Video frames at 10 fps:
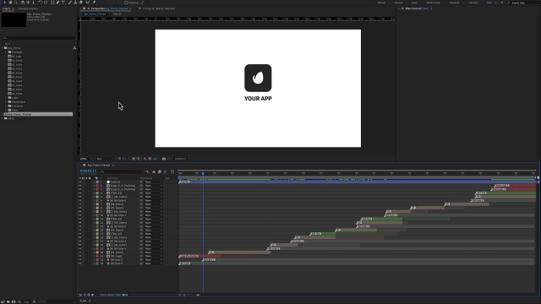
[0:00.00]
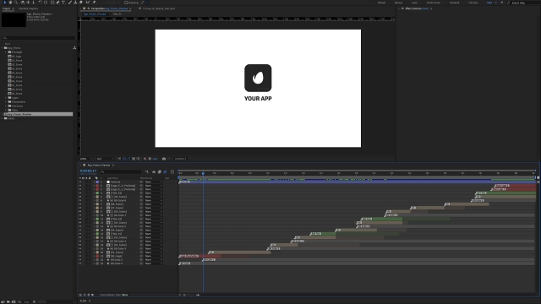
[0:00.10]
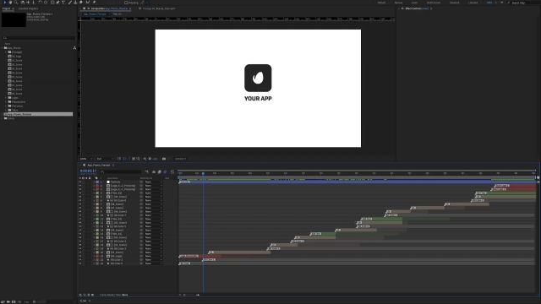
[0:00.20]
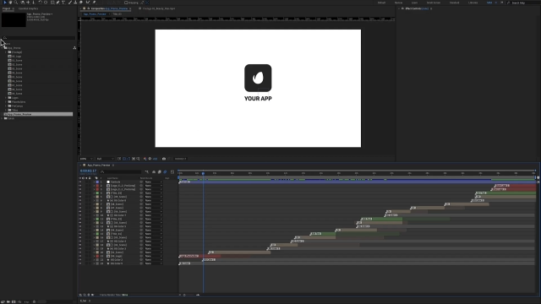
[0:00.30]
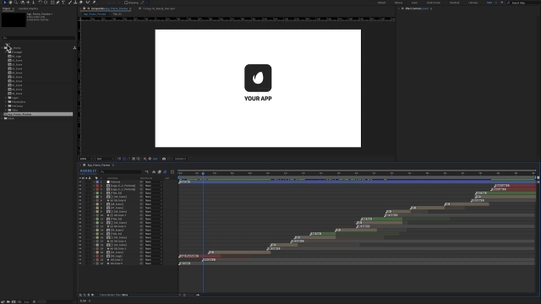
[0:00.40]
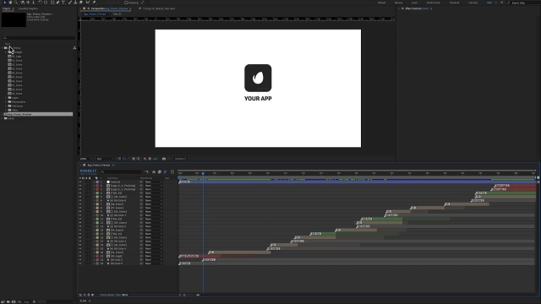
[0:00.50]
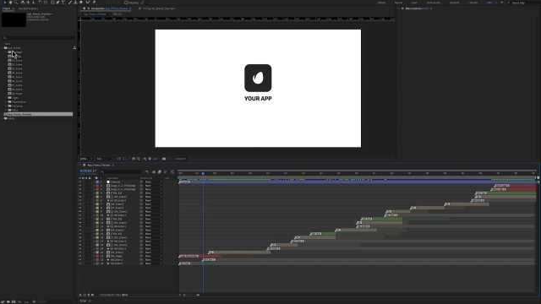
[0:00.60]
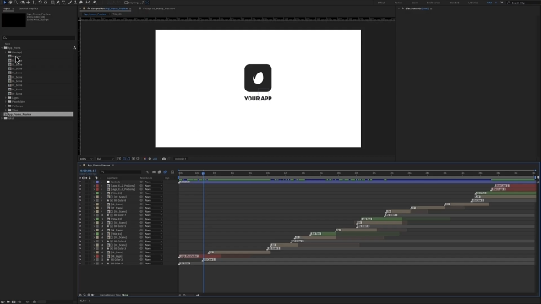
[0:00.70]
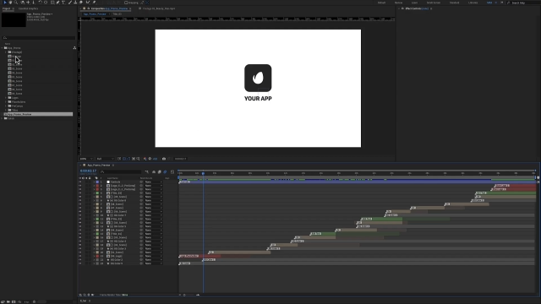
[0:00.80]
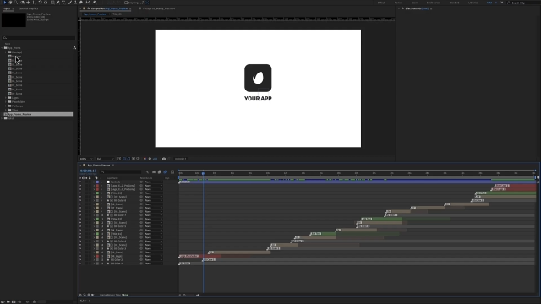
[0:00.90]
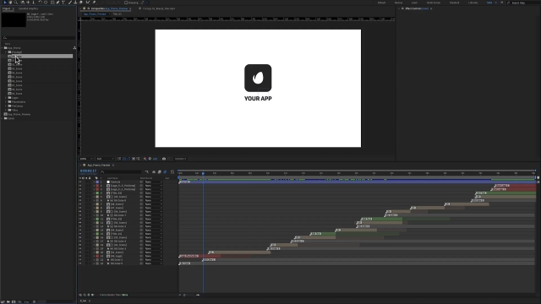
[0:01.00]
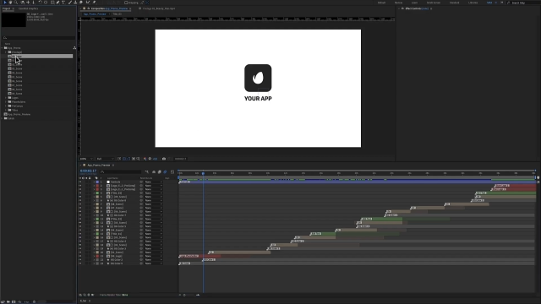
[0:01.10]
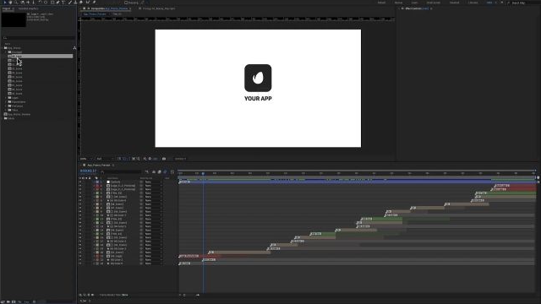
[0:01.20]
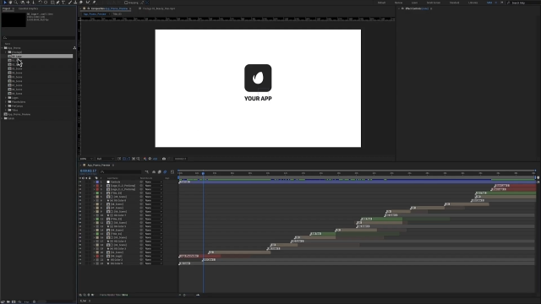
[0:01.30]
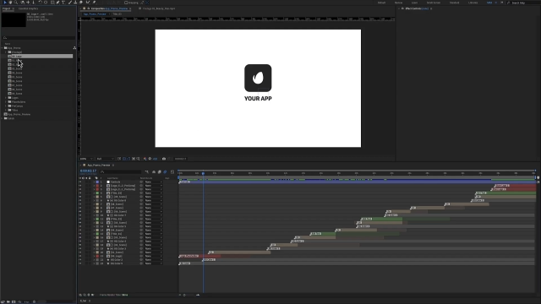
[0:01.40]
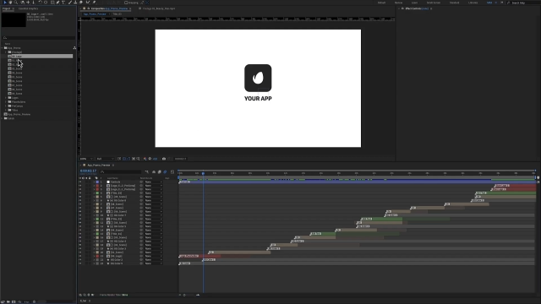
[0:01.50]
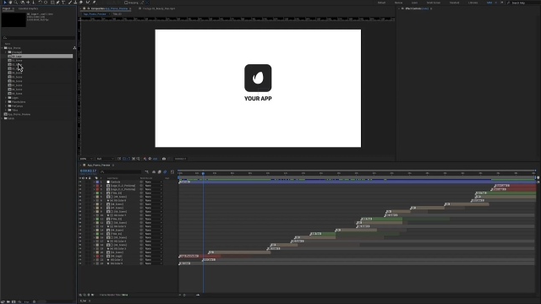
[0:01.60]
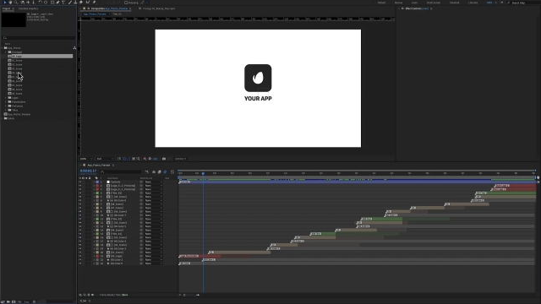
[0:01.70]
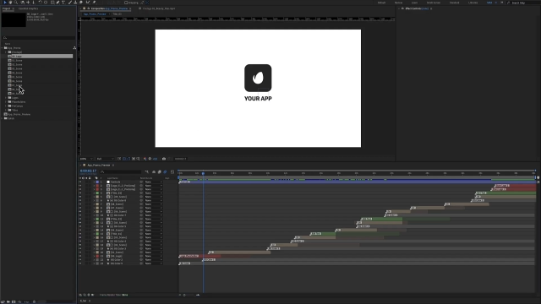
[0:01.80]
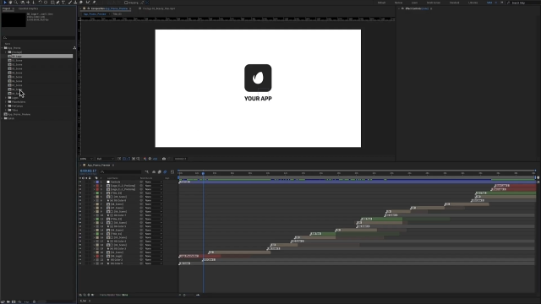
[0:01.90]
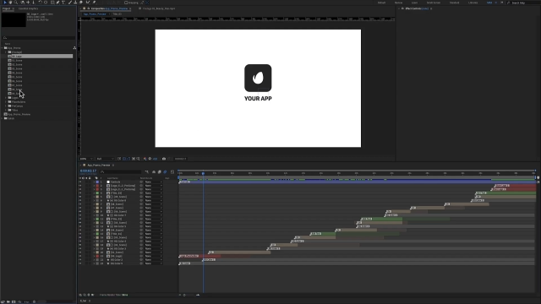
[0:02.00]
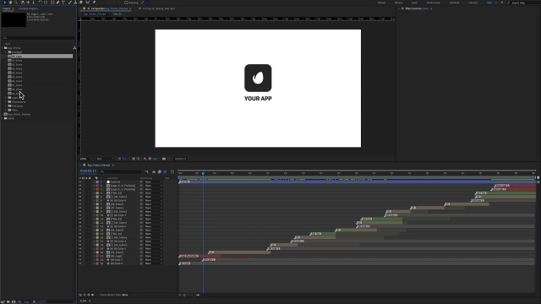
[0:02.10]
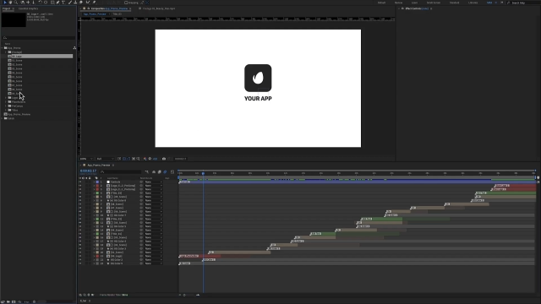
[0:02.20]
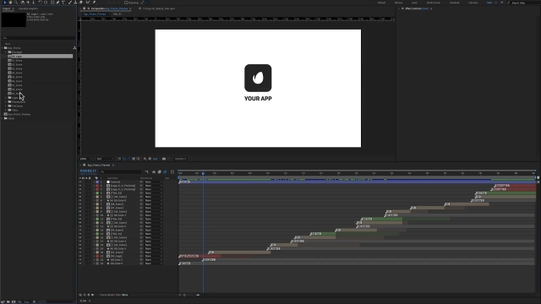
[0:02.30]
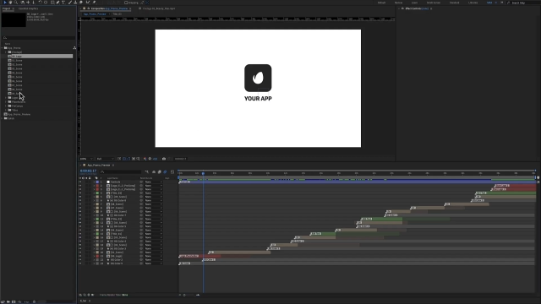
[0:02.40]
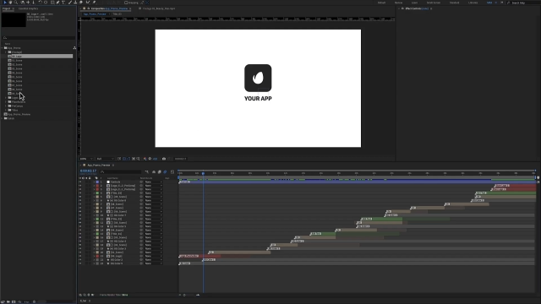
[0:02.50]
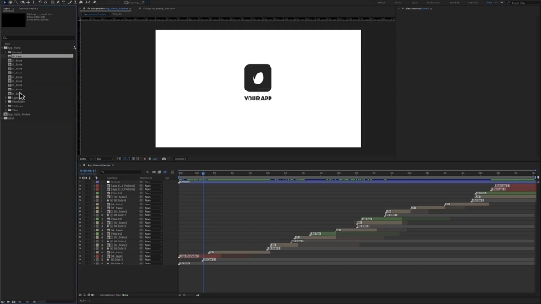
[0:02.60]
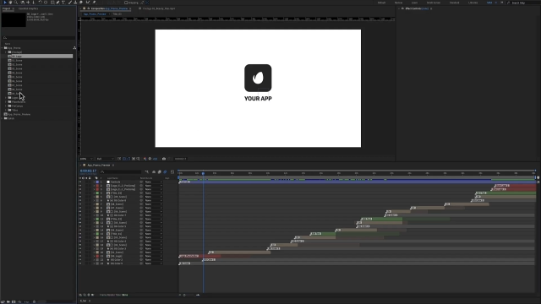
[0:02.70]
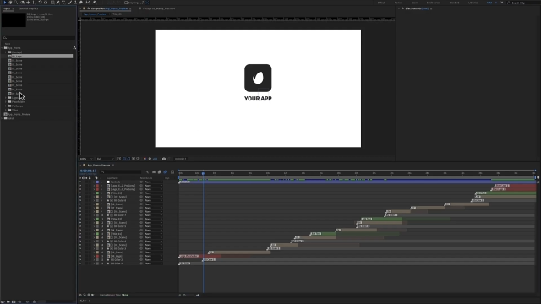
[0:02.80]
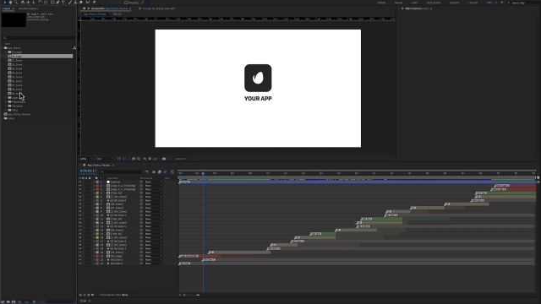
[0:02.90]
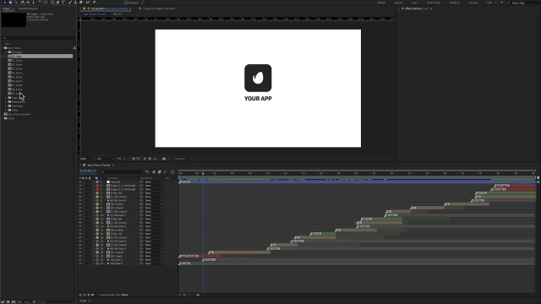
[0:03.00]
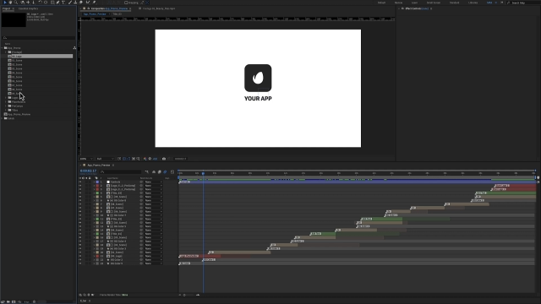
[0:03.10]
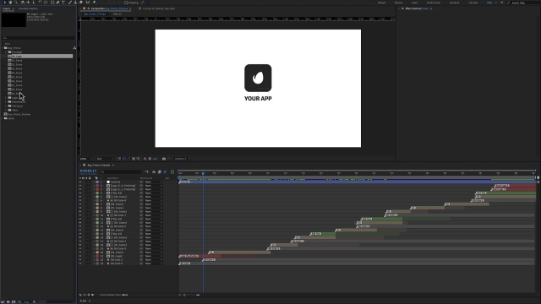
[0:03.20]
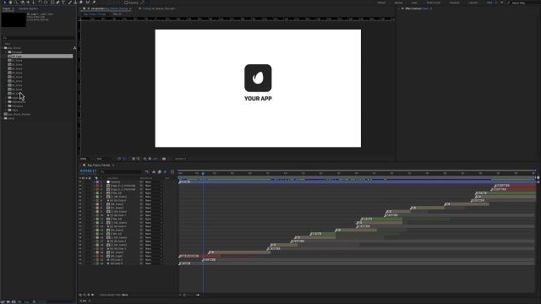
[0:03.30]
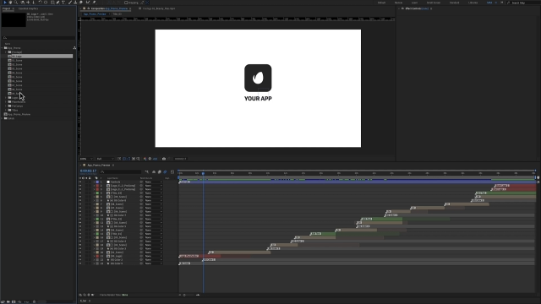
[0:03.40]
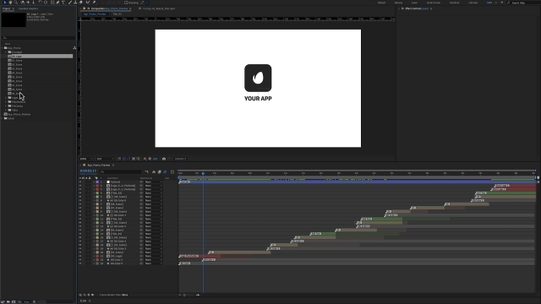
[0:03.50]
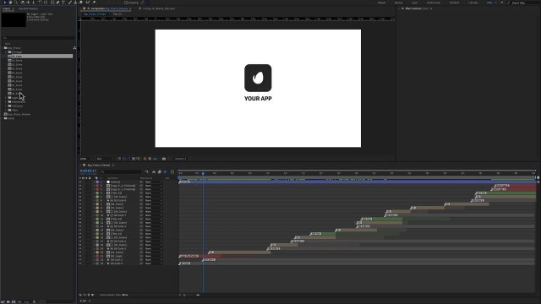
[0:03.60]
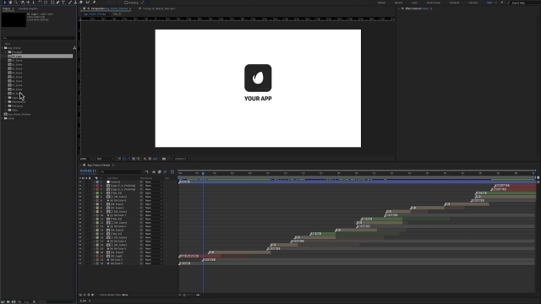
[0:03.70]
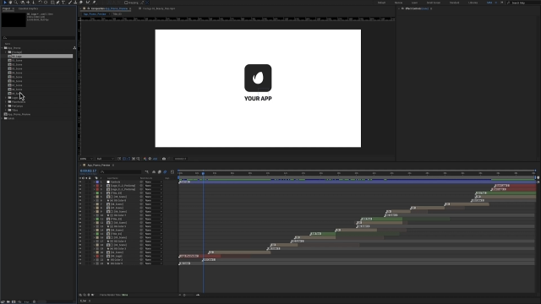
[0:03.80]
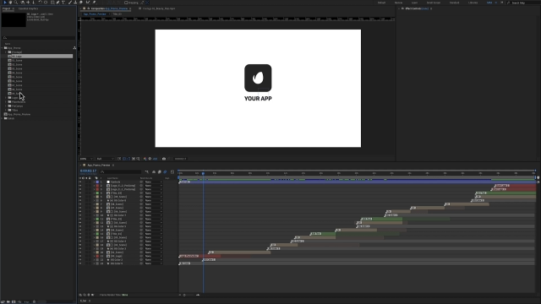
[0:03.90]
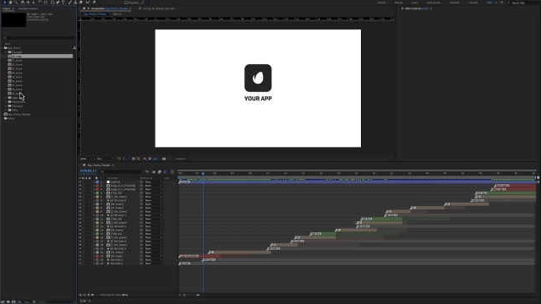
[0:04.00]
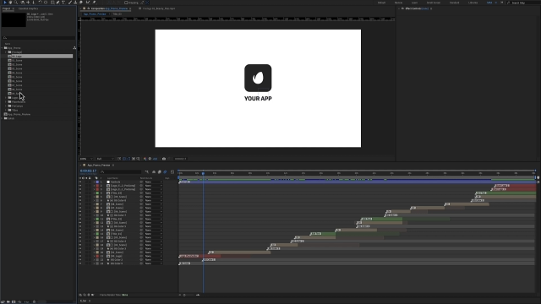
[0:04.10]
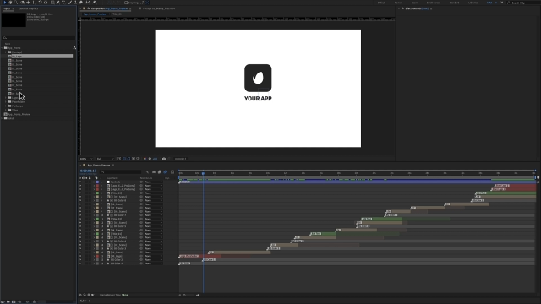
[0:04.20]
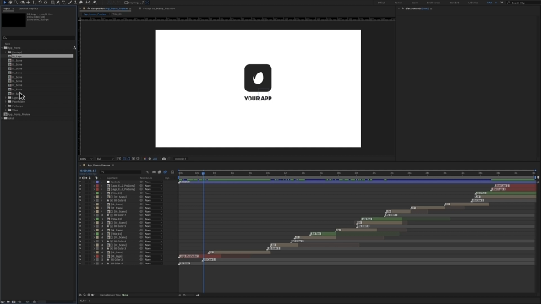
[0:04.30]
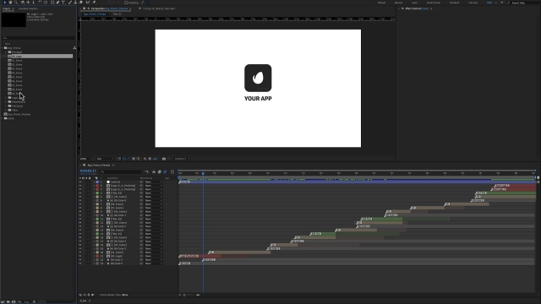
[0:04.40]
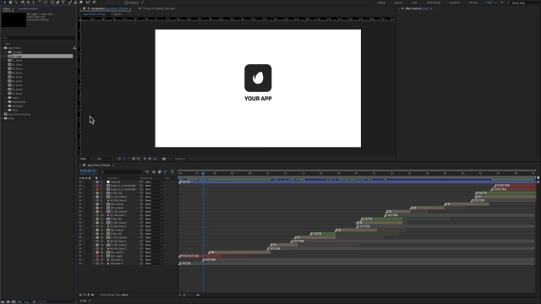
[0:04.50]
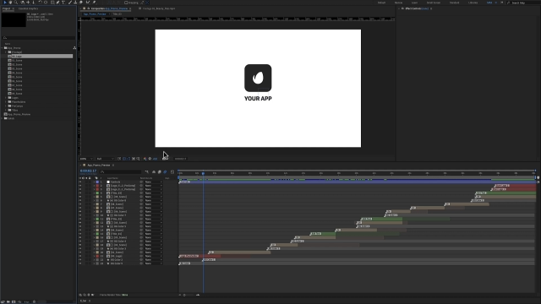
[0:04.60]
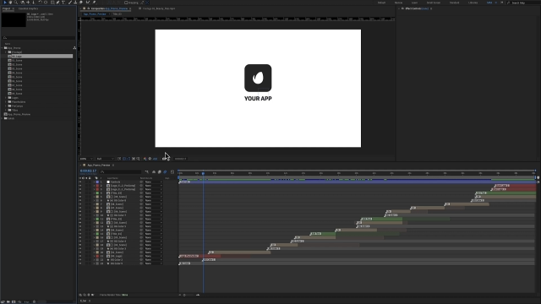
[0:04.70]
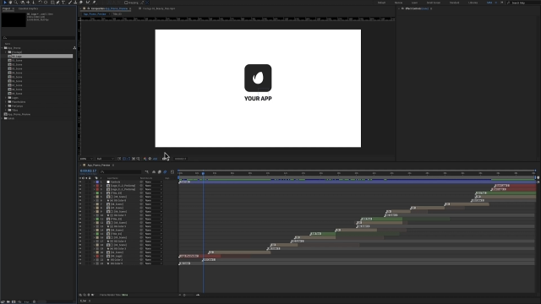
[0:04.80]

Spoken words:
No face is visible, so there are no lips to read.